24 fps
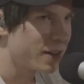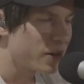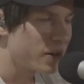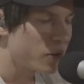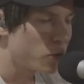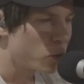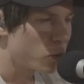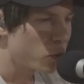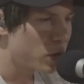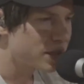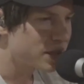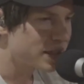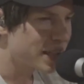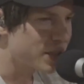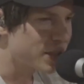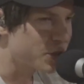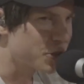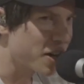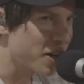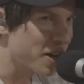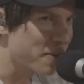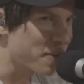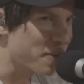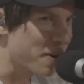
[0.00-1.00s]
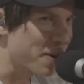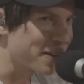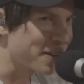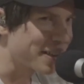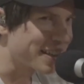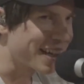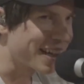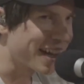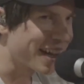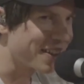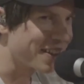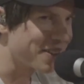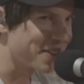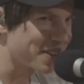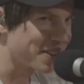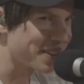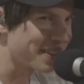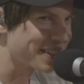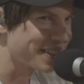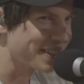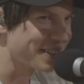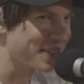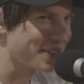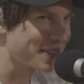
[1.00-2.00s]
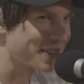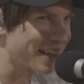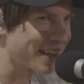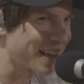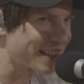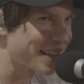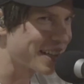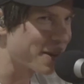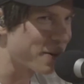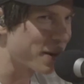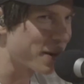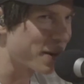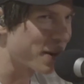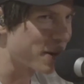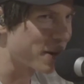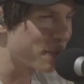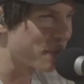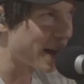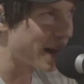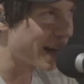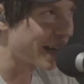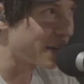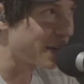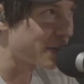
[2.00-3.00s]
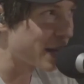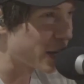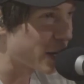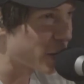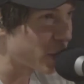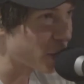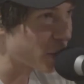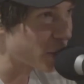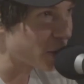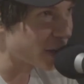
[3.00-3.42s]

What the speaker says: what's that John Marlin guy look like that we heard about? And they Google